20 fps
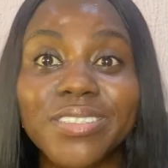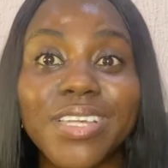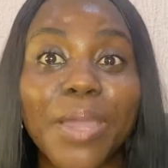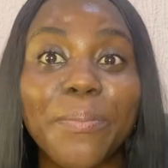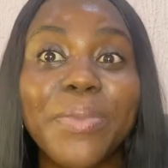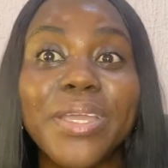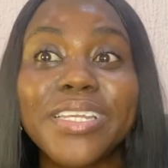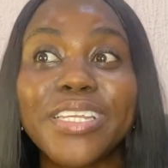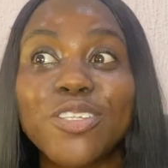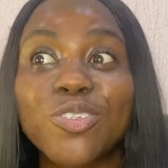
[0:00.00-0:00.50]
I
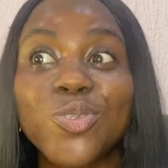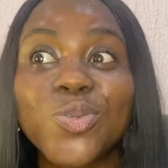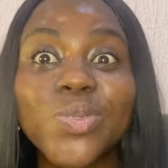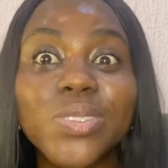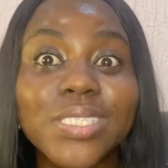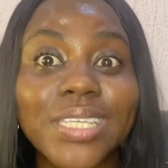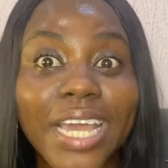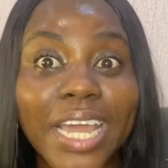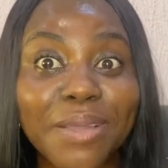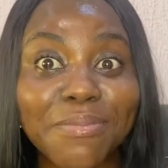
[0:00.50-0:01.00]
mean, the two
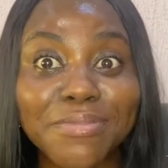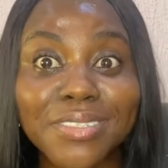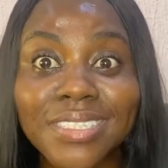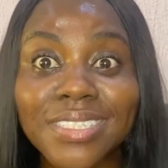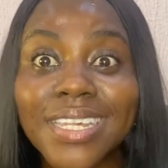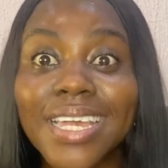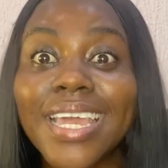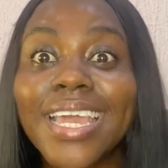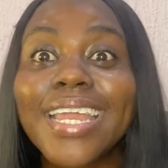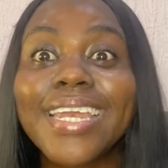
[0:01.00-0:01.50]
times
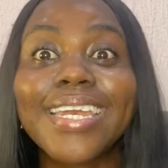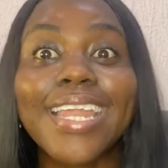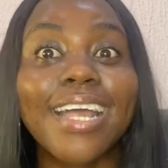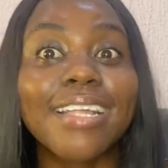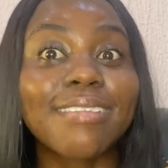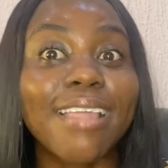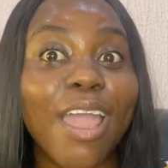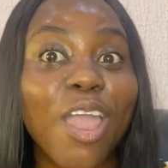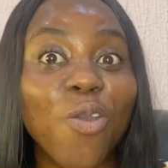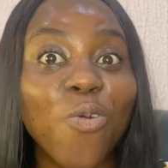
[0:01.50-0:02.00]
that
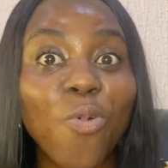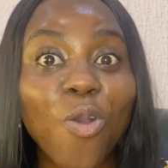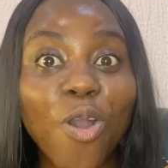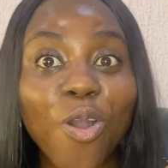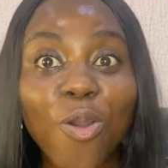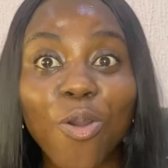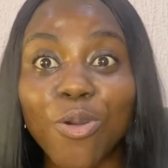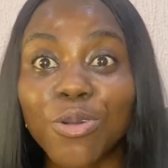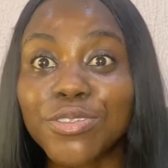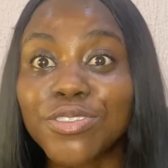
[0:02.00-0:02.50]
I wore
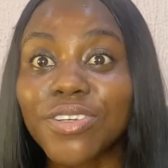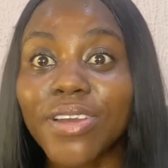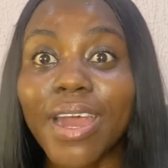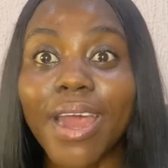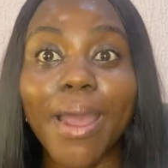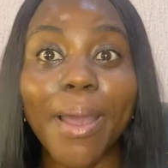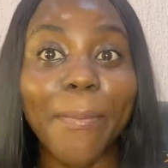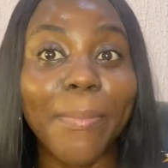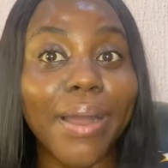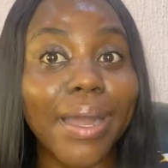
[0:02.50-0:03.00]

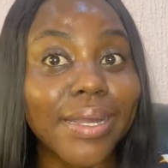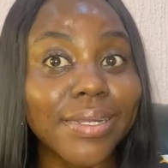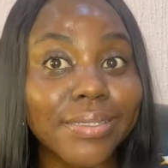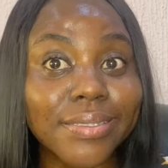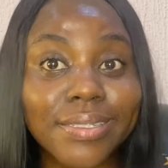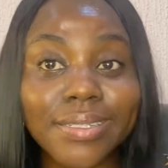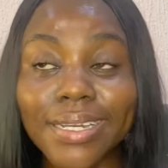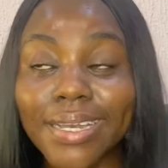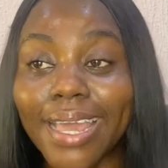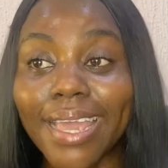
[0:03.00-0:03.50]
contraband,
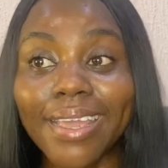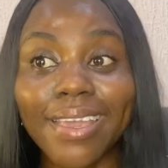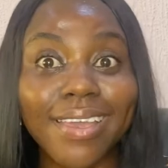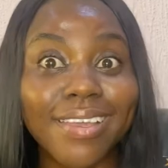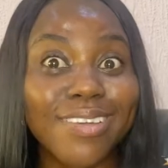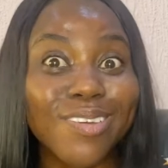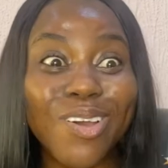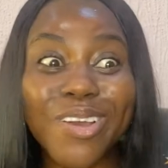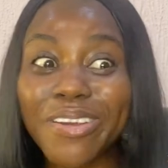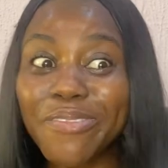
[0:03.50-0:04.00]
like
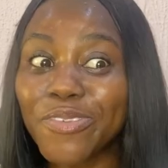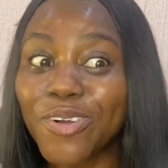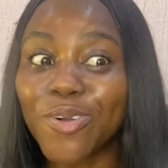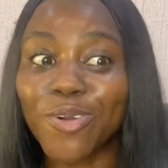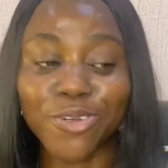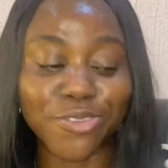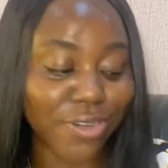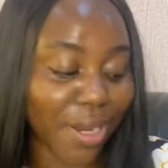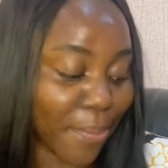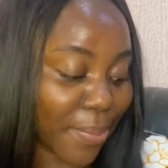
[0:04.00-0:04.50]
not even
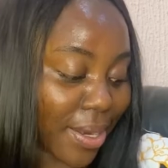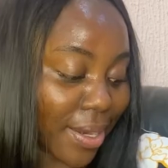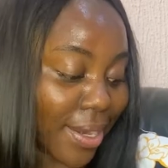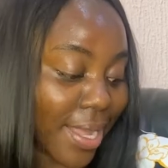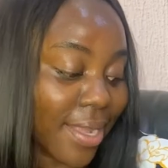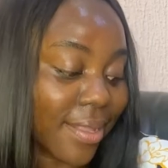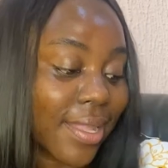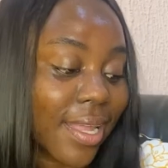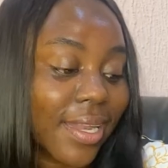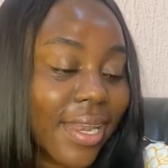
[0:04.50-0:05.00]
contraband
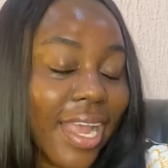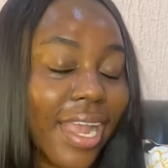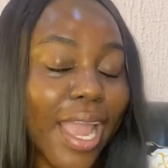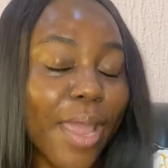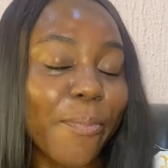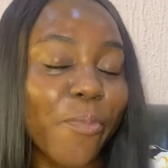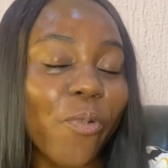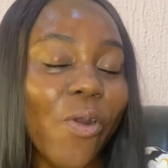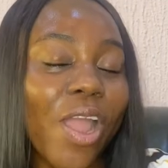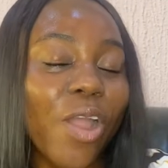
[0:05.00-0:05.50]
like that, like
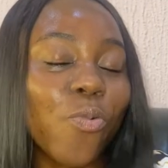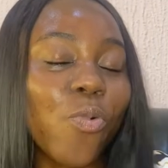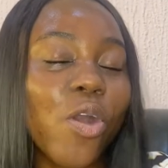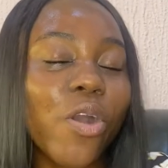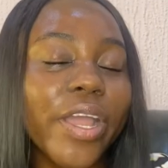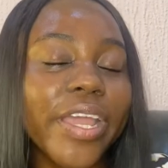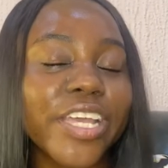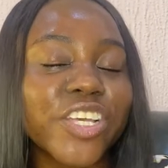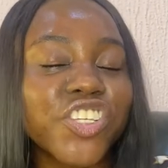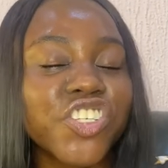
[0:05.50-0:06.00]
I
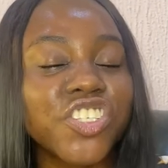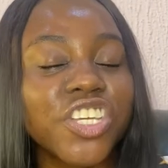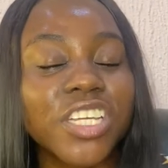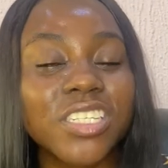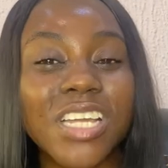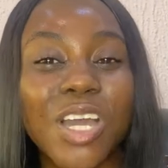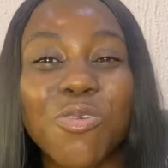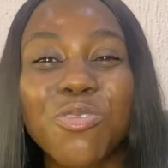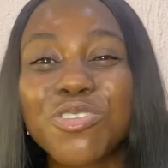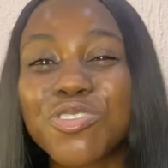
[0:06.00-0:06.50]
wore a shirt
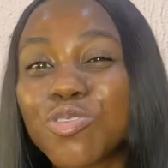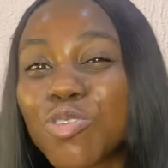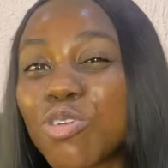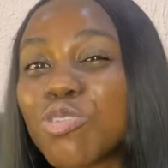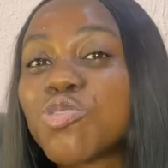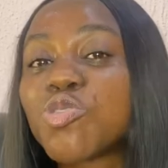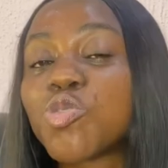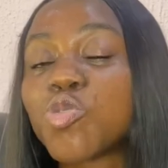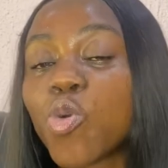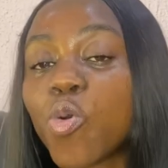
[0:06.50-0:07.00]
that was not
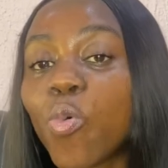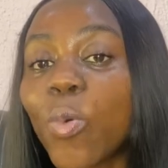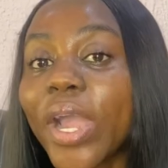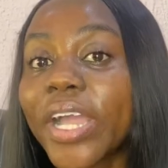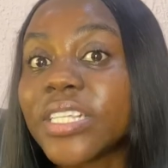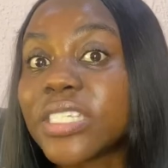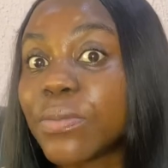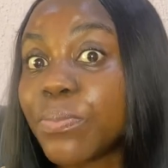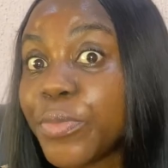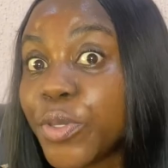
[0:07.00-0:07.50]
so
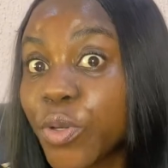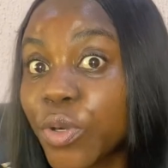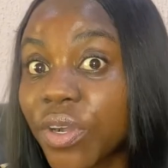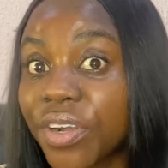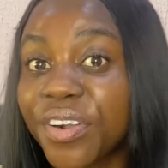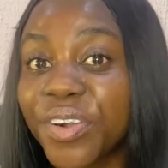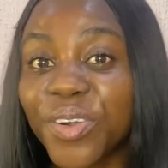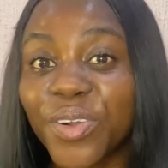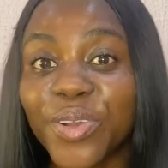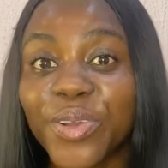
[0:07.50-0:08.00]
white,
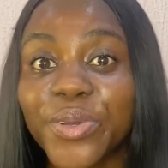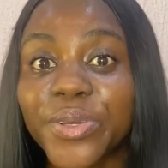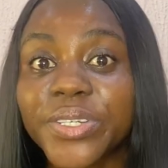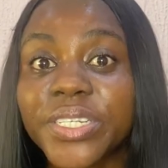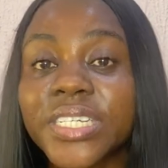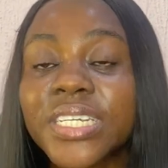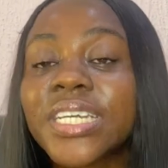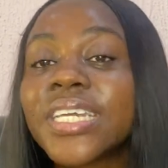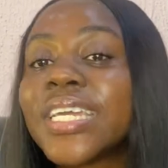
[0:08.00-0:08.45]
milk colored,